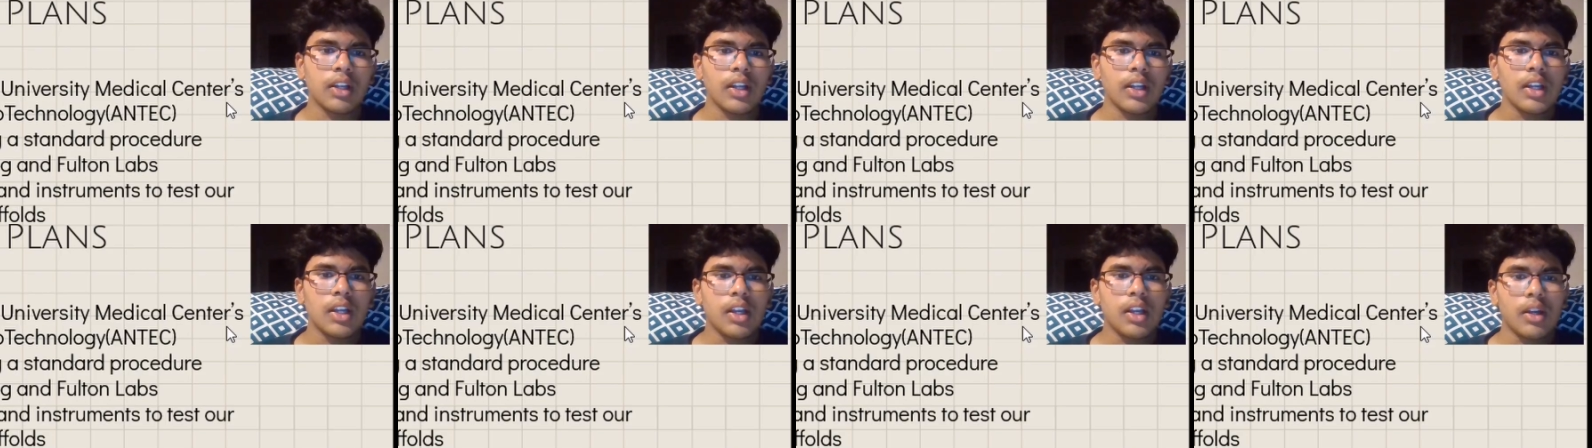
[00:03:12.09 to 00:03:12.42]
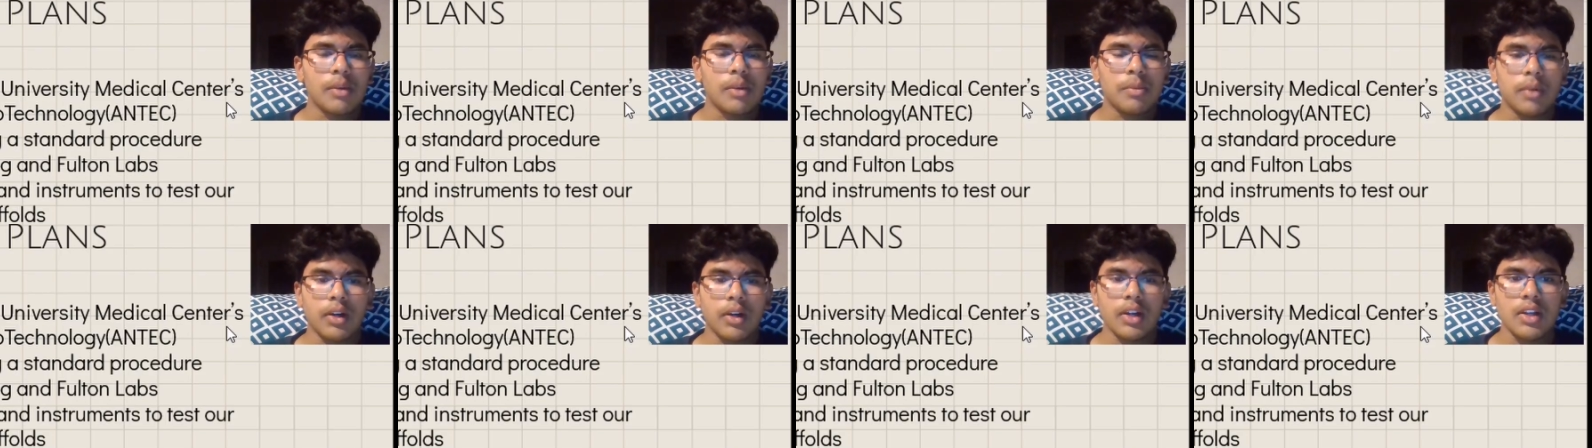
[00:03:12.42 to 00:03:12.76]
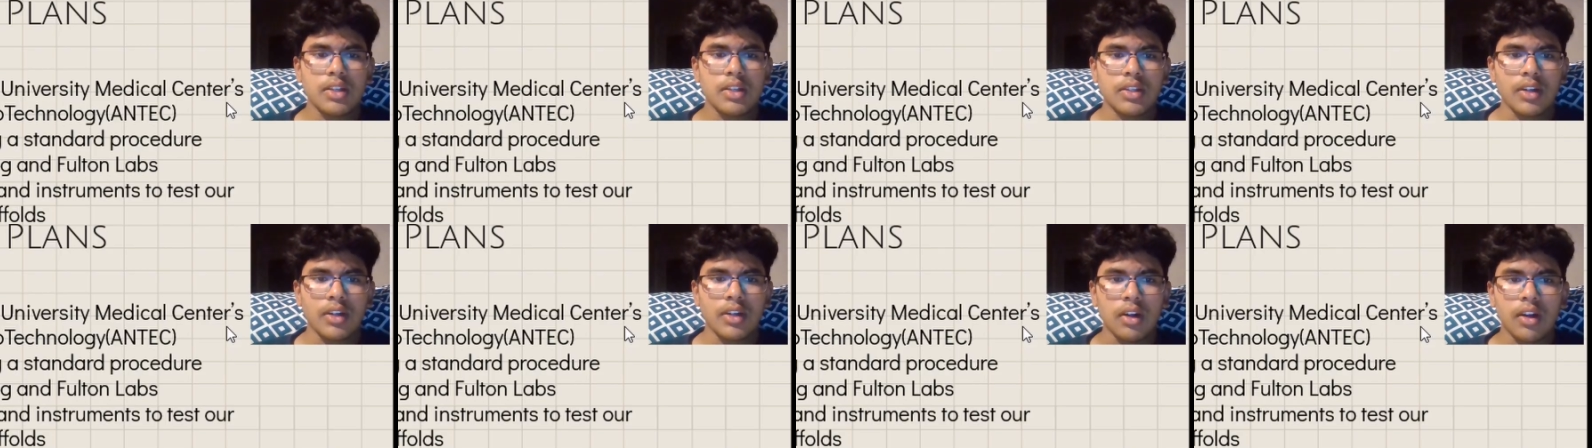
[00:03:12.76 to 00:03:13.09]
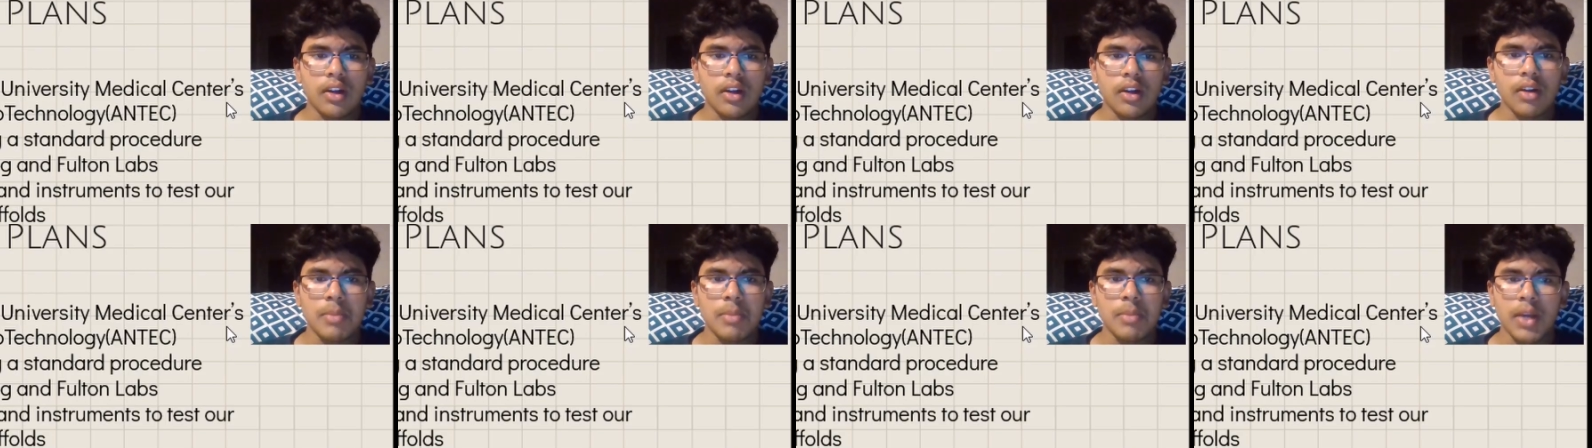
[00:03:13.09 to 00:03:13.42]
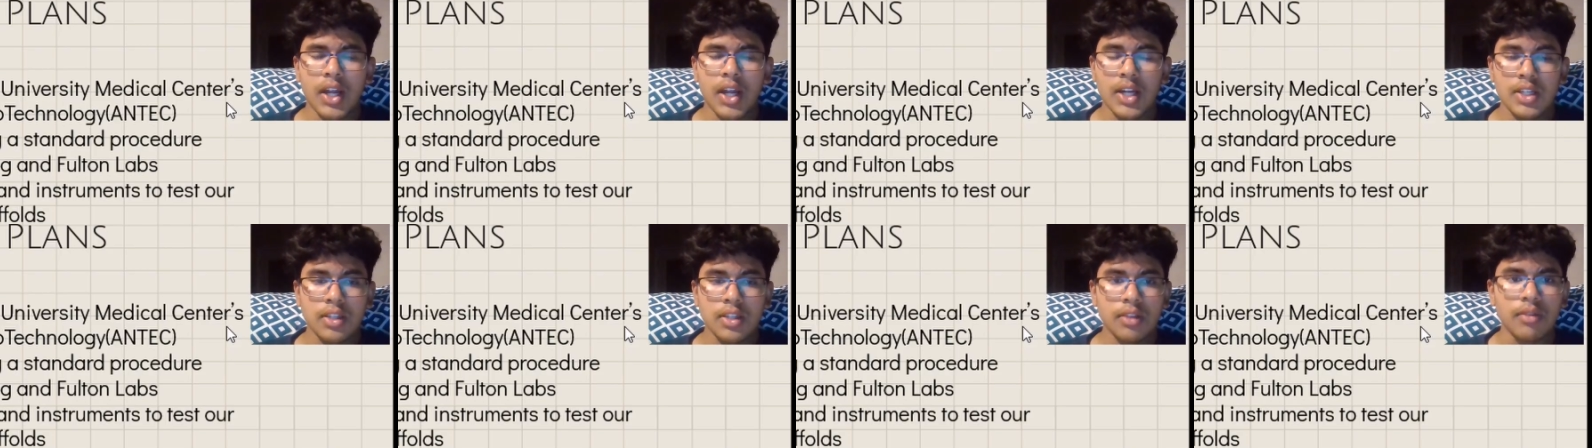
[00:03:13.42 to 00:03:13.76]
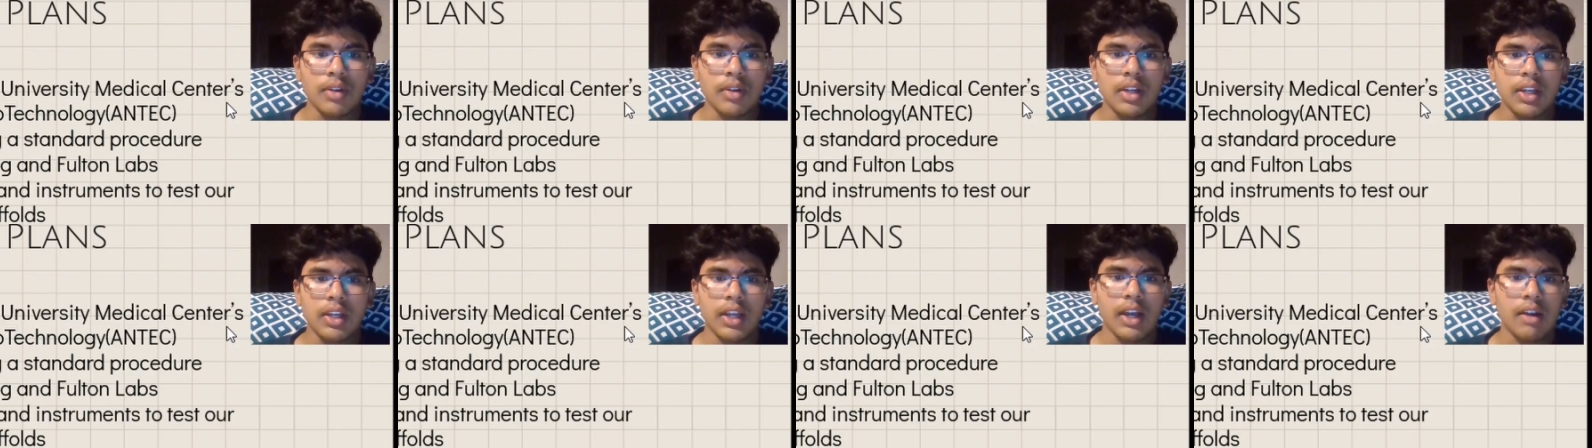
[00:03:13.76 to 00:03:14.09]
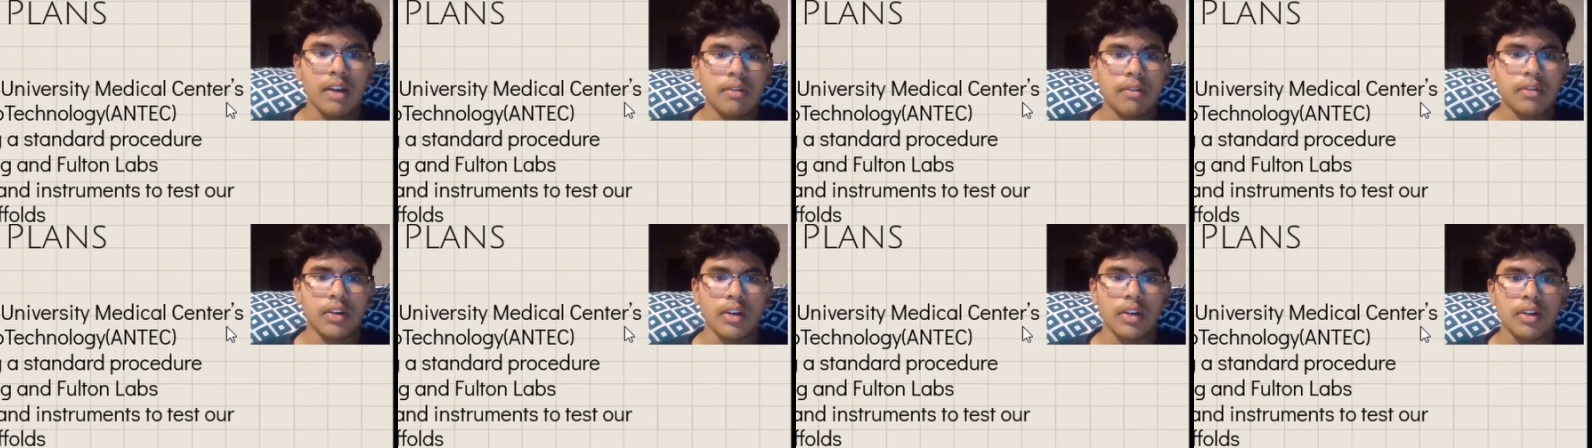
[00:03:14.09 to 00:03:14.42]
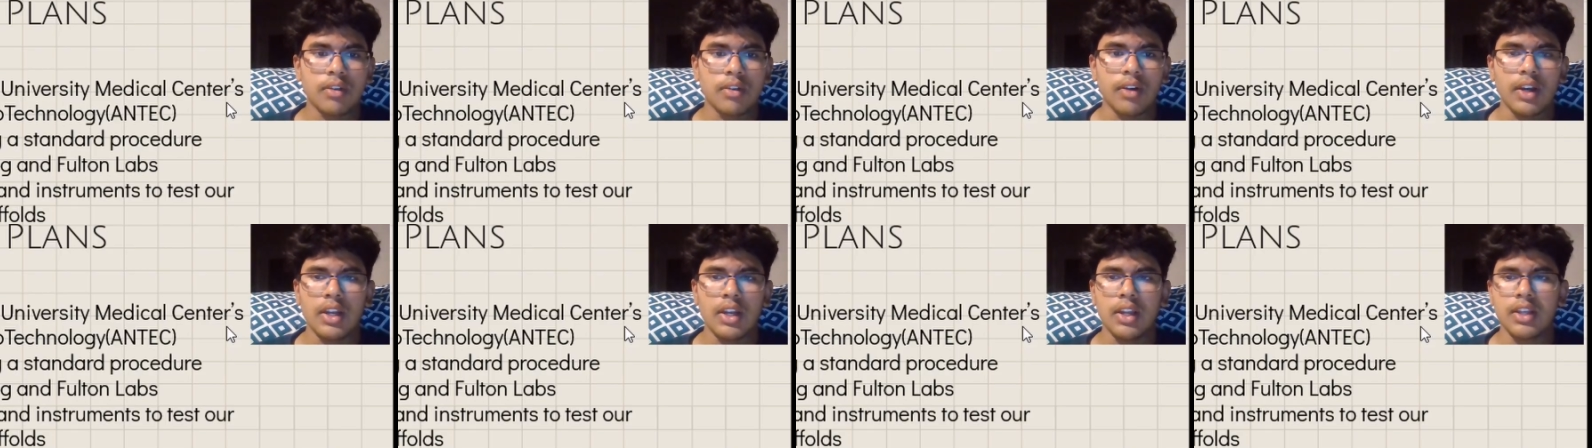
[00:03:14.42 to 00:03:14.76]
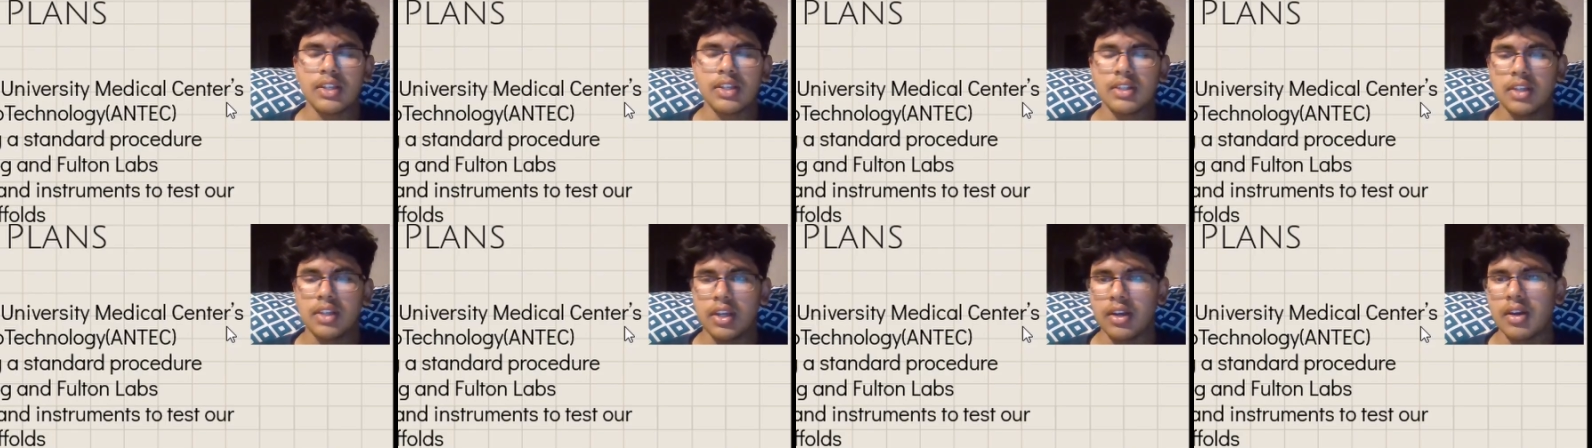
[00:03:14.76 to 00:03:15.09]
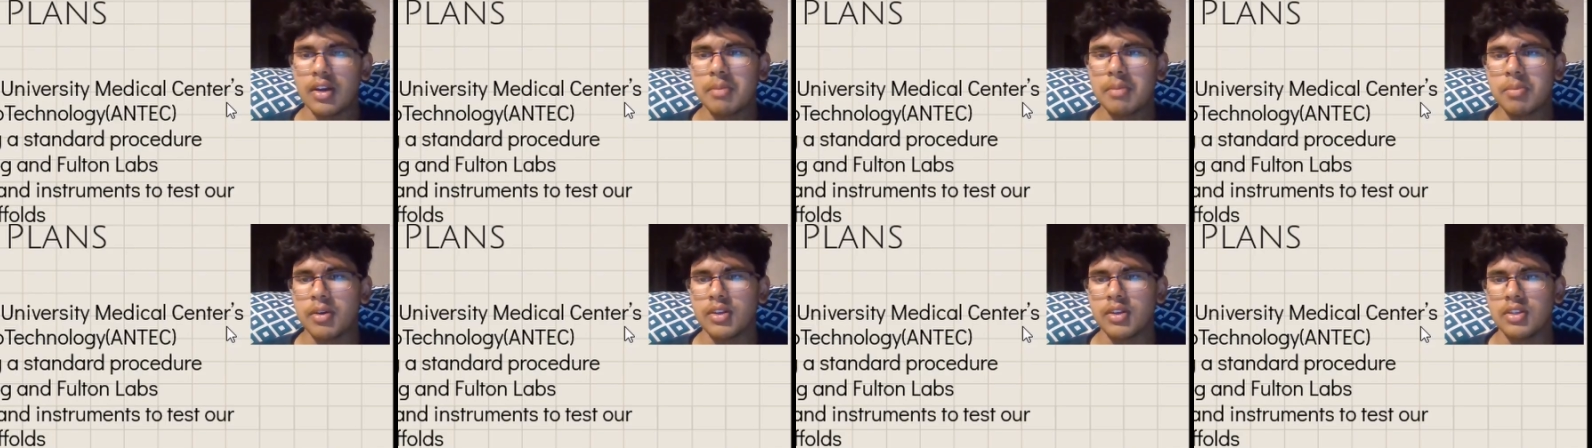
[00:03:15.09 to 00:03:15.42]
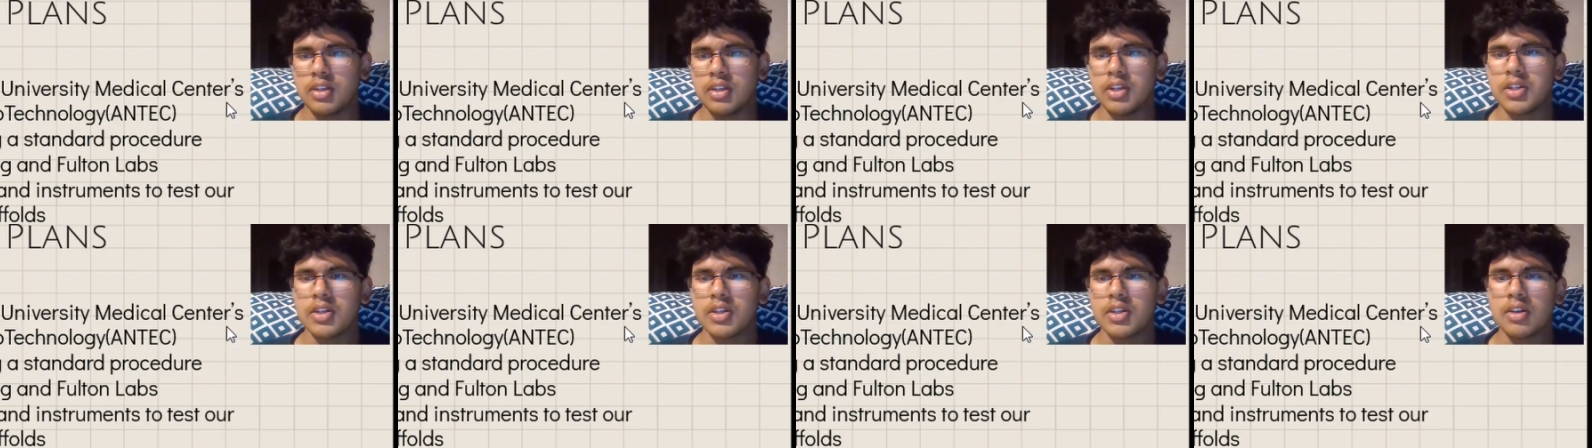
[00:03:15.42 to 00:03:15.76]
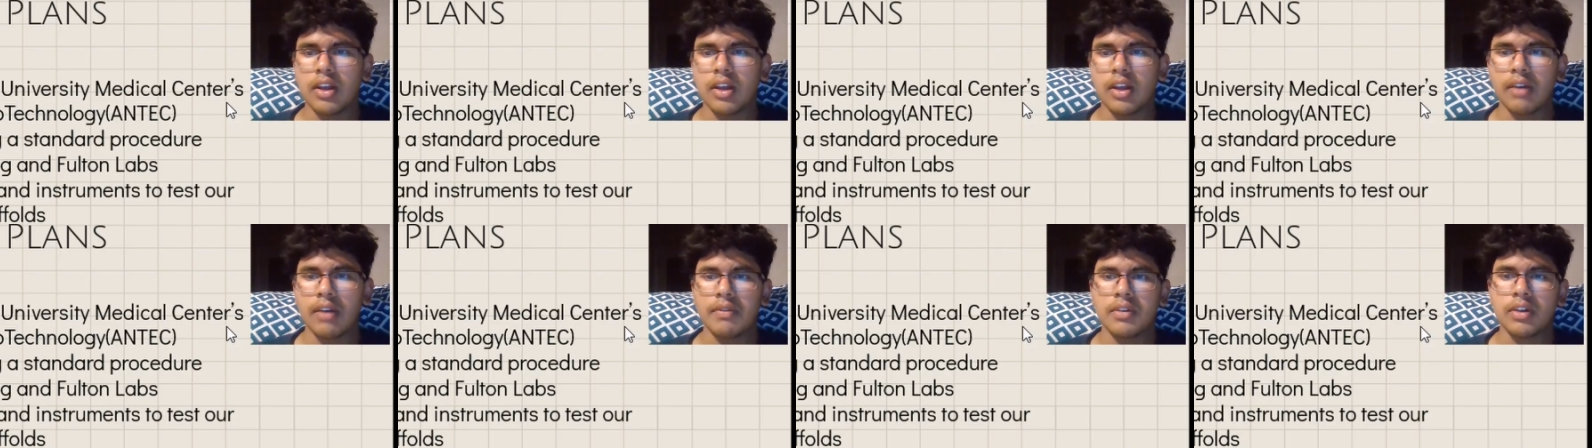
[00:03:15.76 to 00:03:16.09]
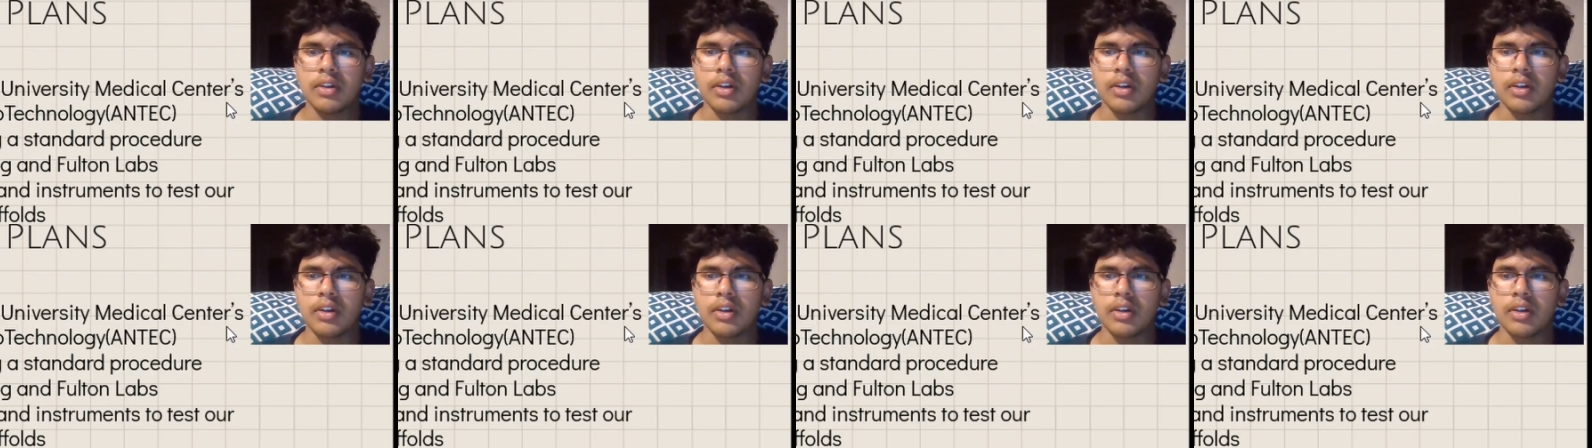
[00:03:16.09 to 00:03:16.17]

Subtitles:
We're going to start a batch 3 after creating a standard procedure after